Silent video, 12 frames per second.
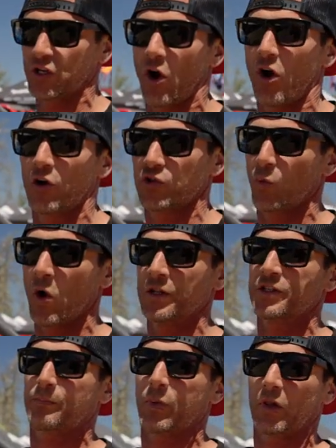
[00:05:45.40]
cars,
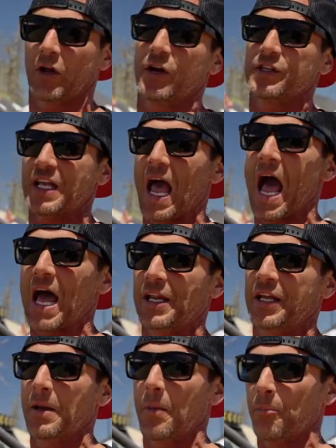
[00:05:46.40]
once Polaris
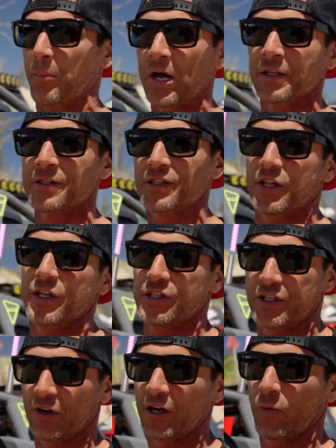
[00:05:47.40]
added buttons to the
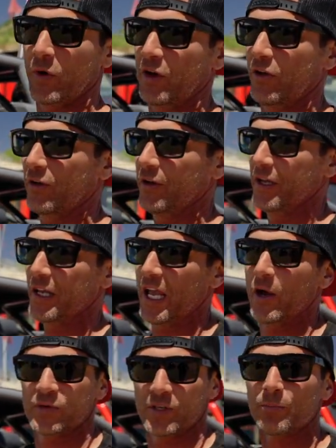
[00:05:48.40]
steering wheel,
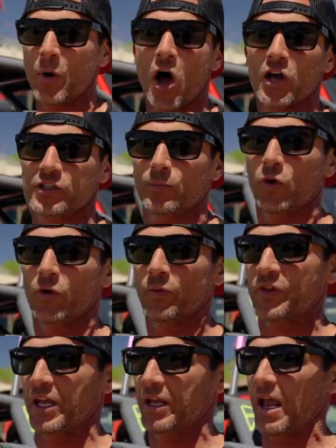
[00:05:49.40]
it was impossible.
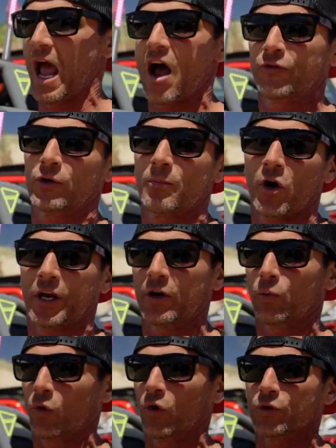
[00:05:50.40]
The
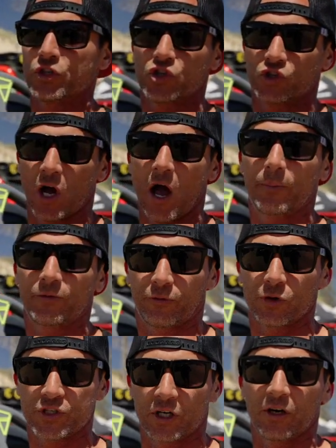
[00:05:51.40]
aftermarket world stopped
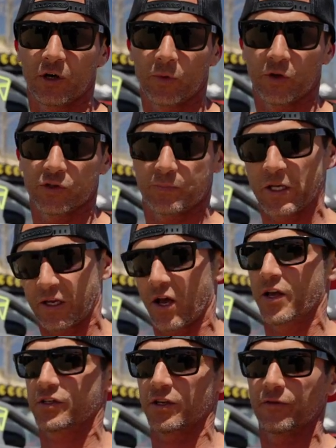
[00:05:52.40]
for steering wheels
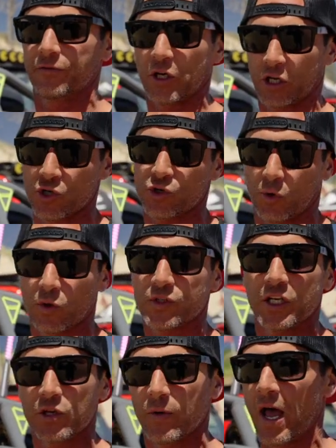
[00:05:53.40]
because of the controls
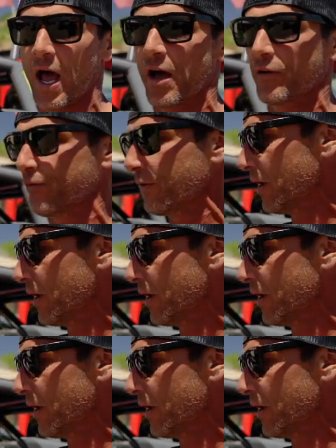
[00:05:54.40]
that you have.